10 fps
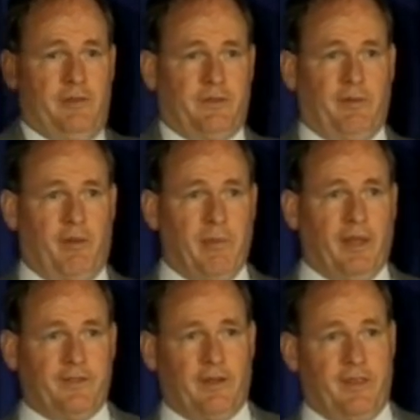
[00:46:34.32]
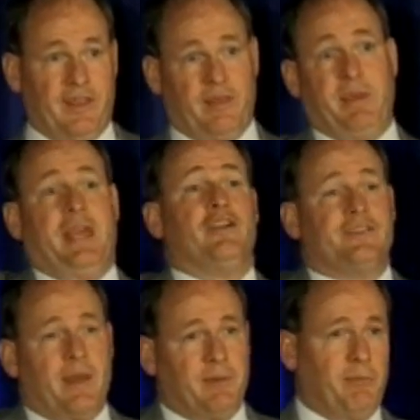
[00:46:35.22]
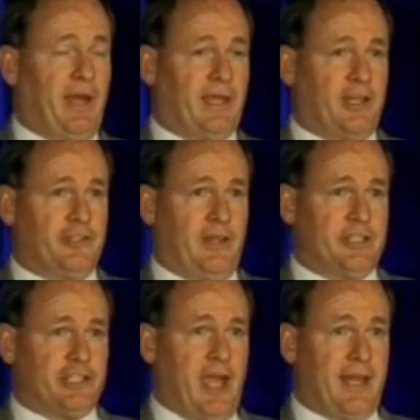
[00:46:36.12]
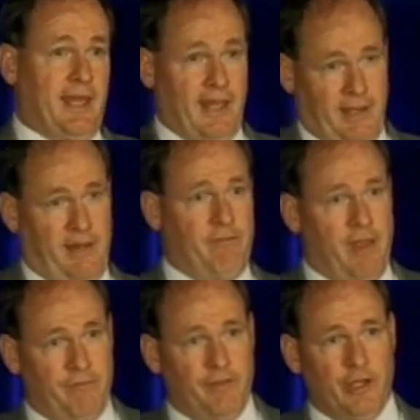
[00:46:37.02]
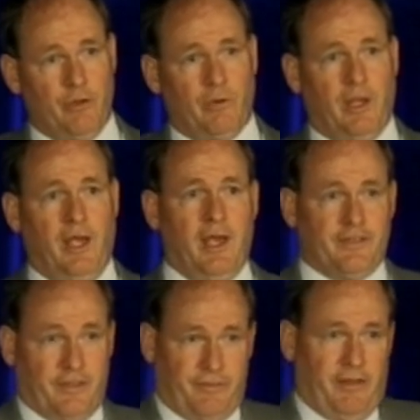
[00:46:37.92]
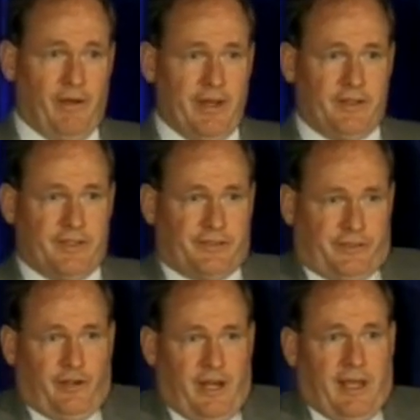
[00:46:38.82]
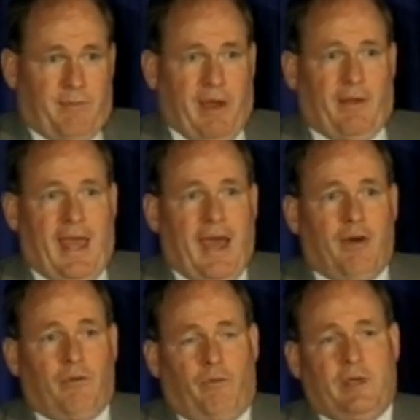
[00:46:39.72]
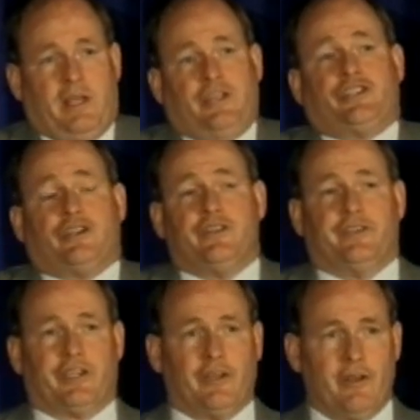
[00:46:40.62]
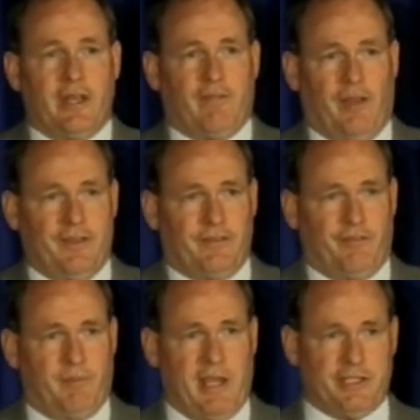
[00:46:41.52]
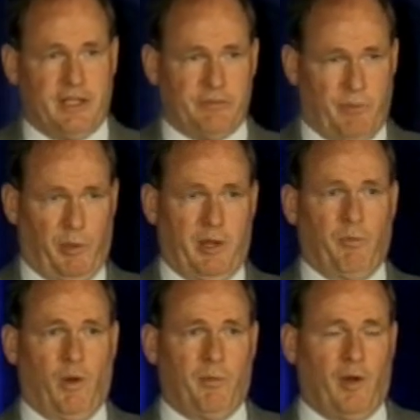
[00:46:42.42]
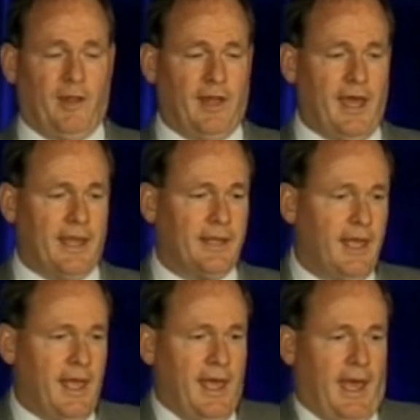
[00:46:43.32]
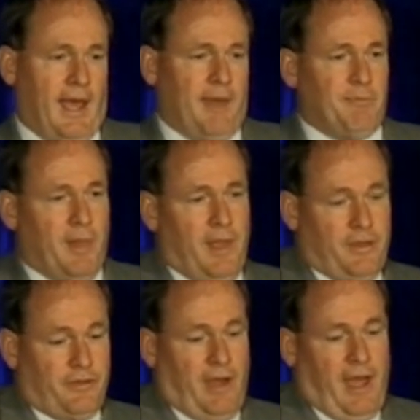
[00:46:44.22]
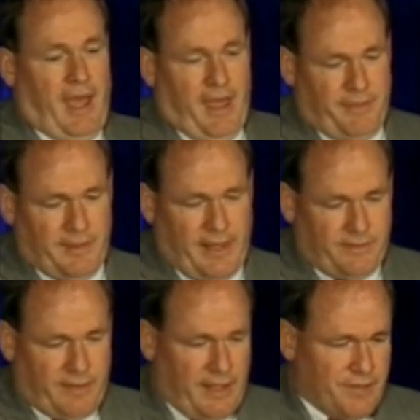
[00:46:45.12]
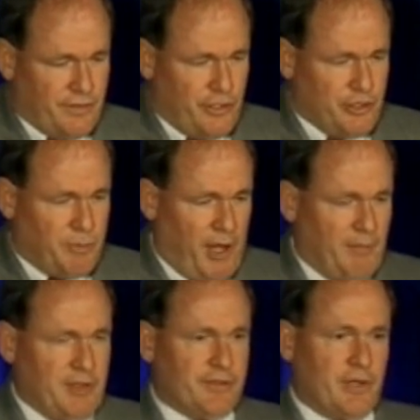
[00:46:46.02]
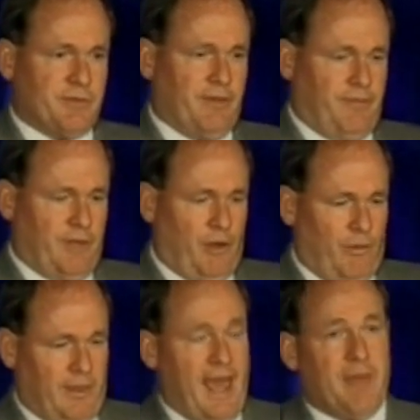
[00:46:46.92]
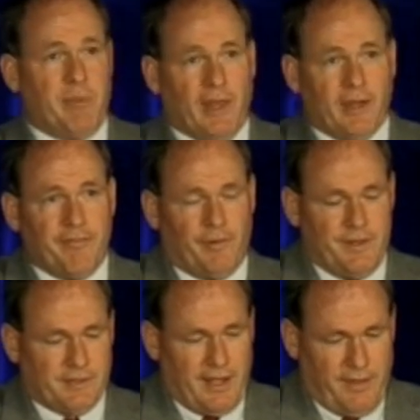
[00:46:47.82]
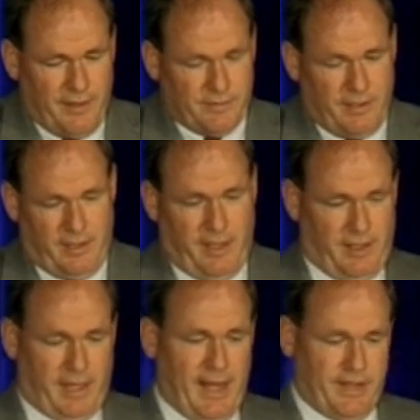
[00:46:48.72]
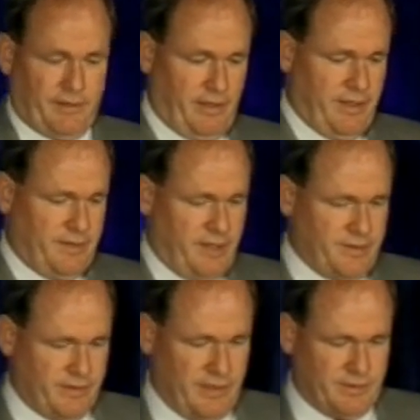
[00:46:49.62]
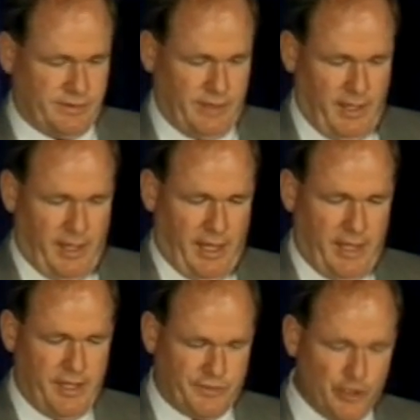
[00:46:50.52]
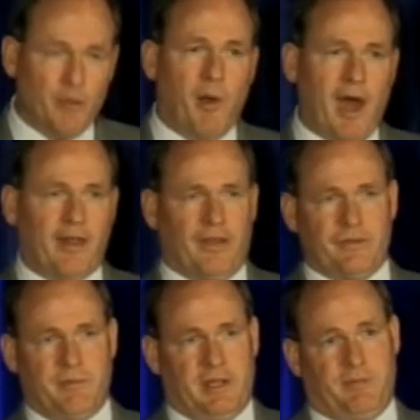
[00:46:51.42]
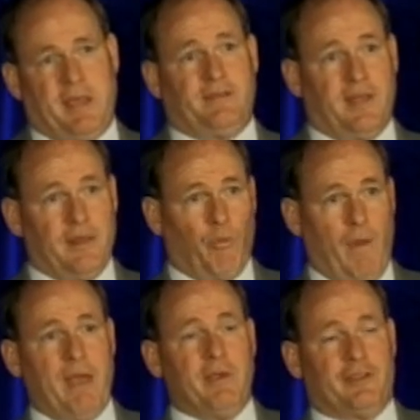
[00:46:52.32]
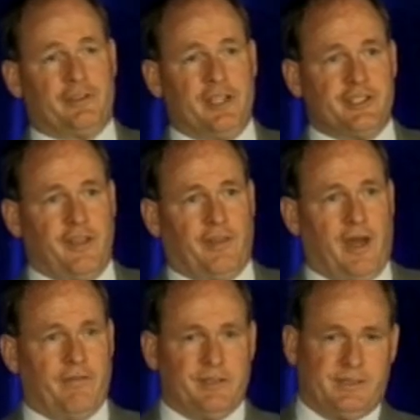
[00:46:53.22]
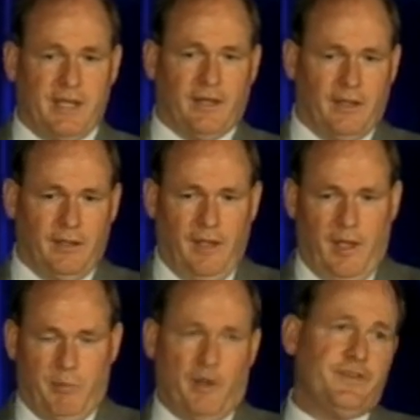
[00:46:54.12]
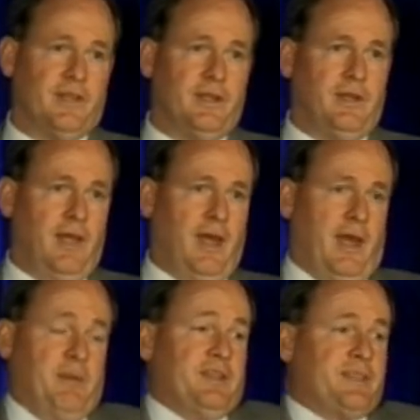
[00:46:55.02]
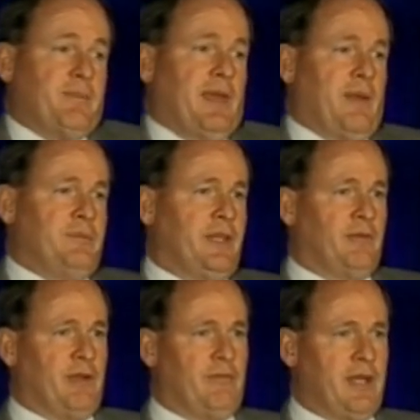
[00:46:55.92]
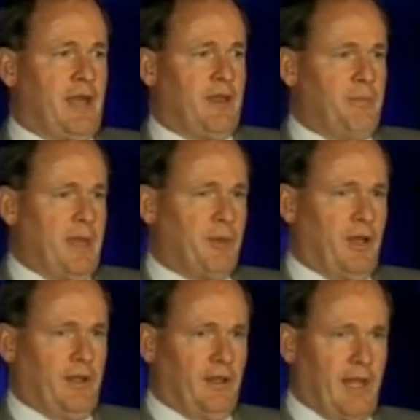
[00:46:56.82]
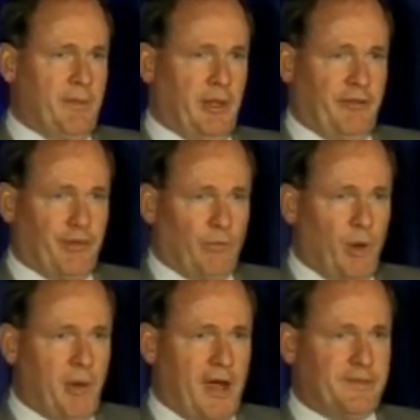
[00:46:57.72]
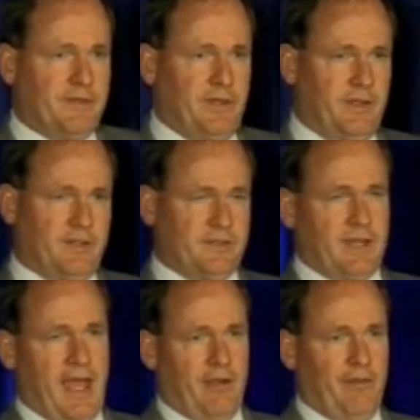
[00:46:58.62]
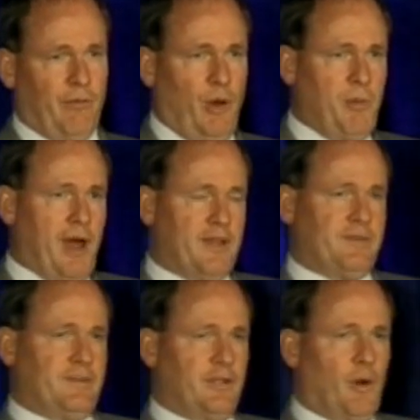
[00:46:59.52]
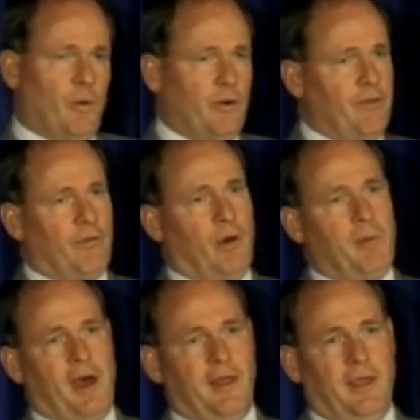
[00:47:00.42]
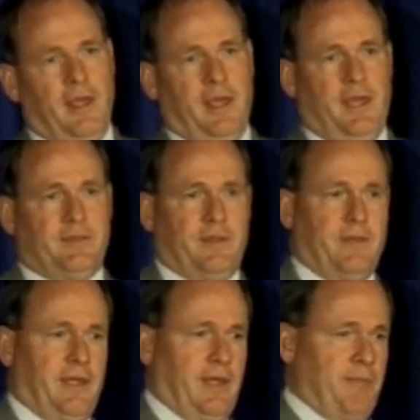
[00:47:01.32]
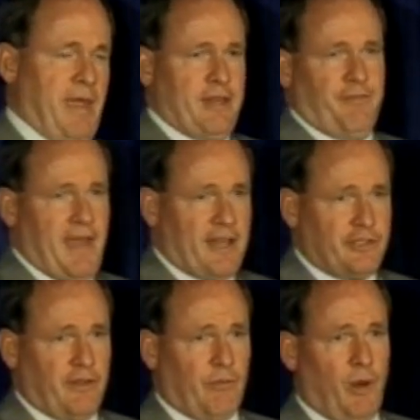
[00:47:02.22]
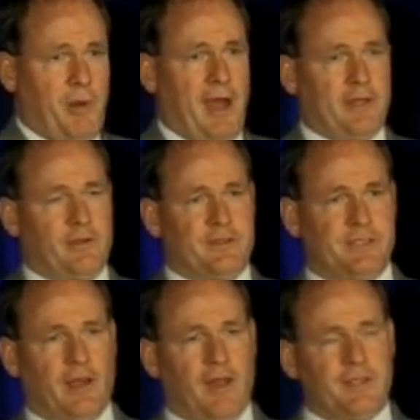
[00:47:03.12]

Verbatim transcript: some of our military thing can be intercepted by a country like China and, and, and viewed. So it's very discerning about how we ensure security of all this information as we're putting more and more online. Um, so I, I, think that that is a huge problem in terms of you know liability for these kind of things. It, again, it's a it's it's it's new models. I mean, it's basically the way we traditionally thought of a single person. I mean, the same thing I'm dealing with right now in a paper on, on liability for robots. Is it the designer of the robot? Is it the owner of the robot? Is it the uh, manufacturer of the robot? You can see all